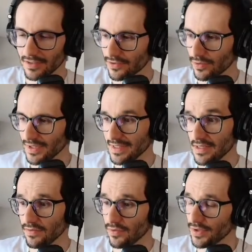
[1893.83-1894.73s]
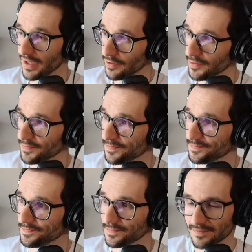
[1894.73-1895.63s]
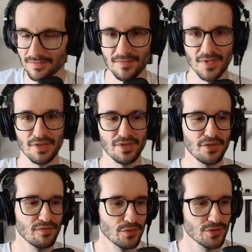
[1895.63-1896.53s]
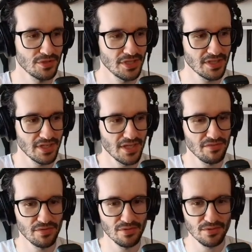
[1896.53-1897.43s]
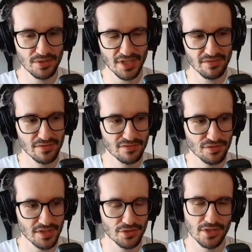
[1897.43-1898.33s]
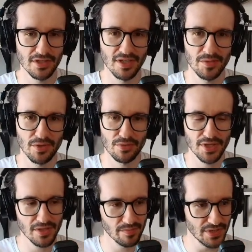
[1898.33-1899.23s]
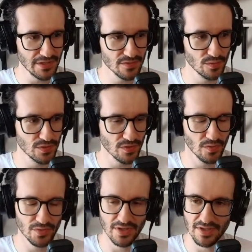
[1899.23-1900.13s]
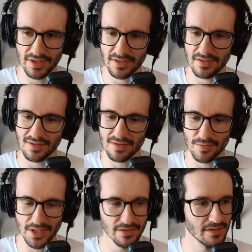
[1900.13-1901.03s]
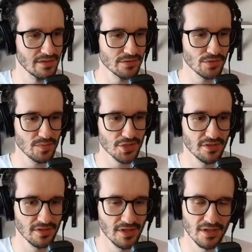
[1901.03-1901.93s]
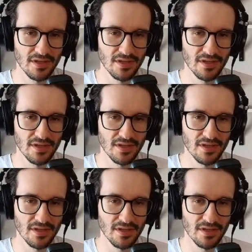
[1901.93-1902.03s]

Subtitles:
So that's it for now. Thank you for joining. If you haven't tried Shikigami already, please do so. The link is as well in the description.